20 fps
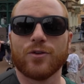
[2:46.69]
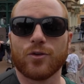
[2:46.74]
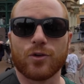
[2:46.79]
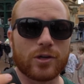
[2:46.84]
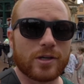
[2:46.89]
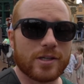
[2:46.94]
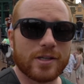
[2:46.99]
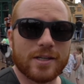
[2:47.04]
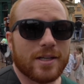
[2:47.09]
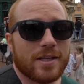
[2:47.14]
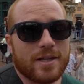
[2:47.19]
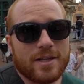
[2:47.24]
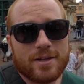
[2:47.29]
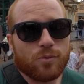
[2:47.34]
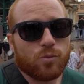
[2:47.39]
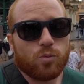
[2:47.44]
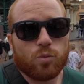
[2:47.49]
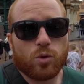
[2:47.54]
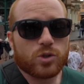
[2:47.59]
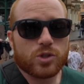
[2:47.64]
or
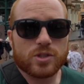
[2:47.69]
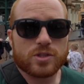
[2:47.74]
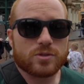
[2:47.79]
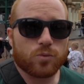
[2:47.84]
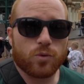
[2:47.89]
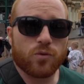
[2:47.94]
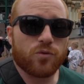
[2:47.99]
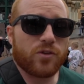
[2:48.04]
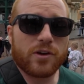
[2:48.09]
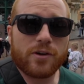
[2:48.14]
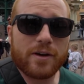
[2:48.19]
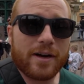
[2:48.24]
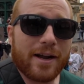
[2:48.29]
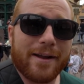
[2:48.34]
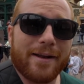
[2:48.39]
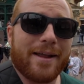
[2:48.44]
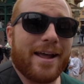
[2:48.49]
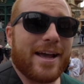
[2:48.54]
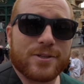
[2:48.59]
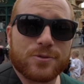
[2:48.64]
we'll figure it
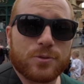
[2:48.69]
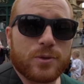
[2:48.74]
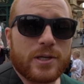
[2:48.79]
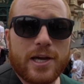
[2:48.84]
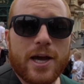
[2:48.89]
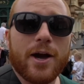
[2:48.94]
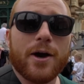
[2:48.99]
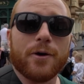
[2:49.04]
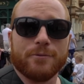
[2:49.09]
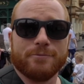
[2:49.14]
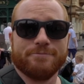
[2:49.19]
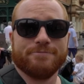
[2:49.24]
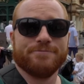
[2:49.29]
out as we go.